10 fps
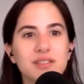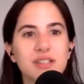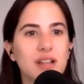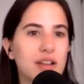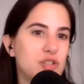
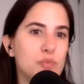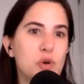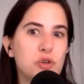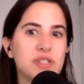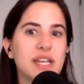like
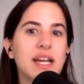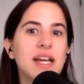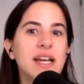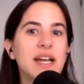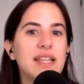democracy,
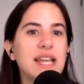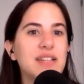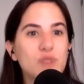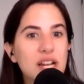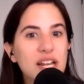that's
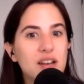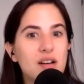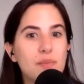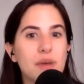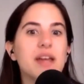really
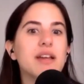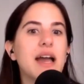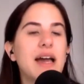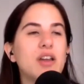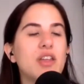alarming.
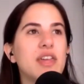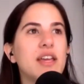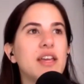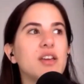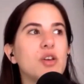And I
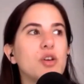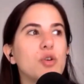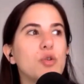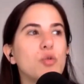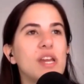think
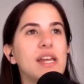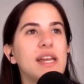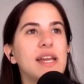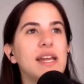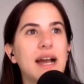we
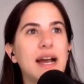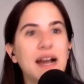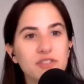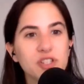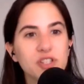
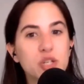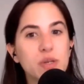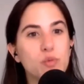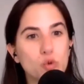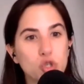have to be
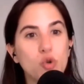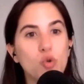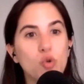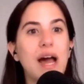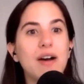doing more to
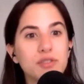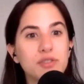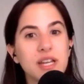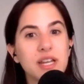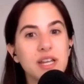call out
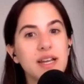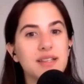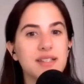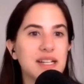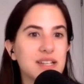
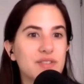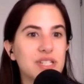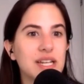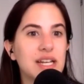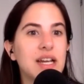this
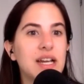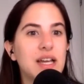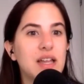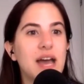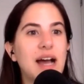activity
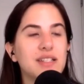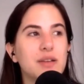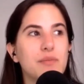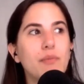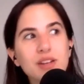that
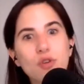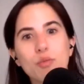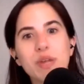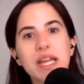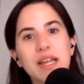might not
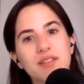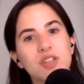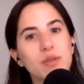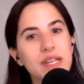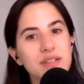be so
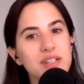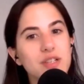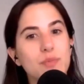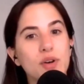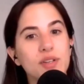easy to
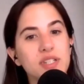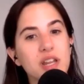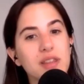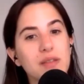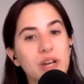spot. And
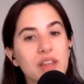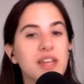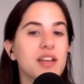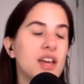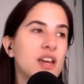but I
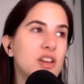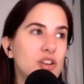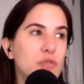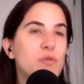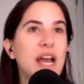think, you
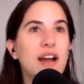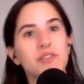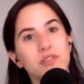know, we have